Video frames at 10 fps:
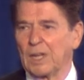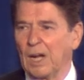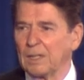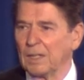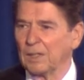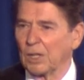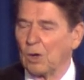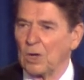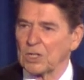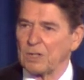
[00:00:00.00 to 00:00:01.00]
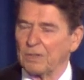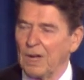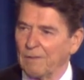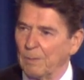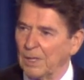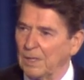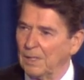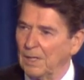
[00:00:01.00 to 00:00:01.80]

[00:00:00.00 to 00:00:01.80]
cut in the cost of government,